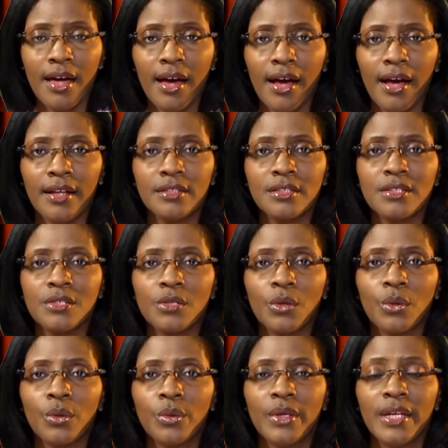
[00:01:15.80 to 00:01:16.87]
and
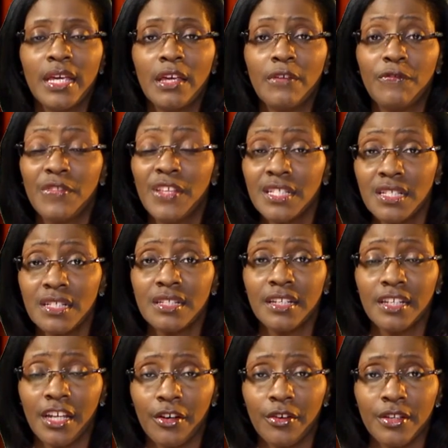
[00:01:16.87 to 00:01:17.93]
so if this is
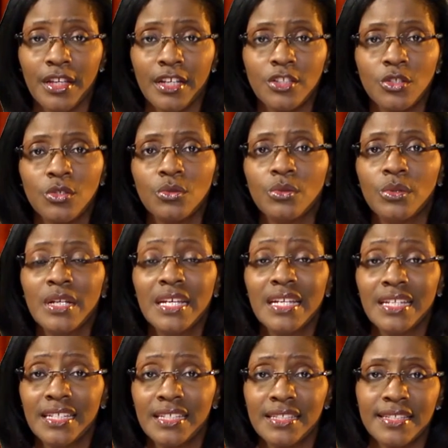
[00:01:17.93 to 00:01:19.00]
an area that you
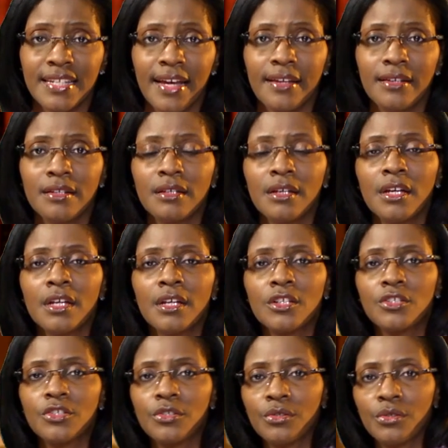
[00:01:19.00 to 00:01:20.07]
intend
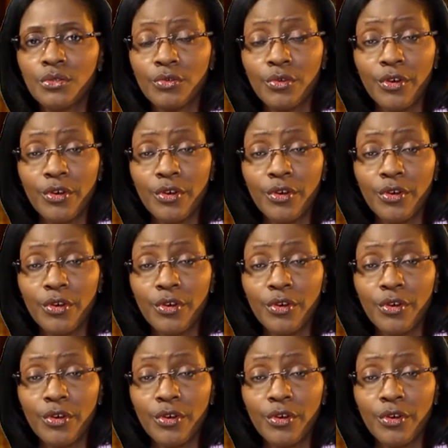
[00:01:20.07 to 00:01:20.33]
to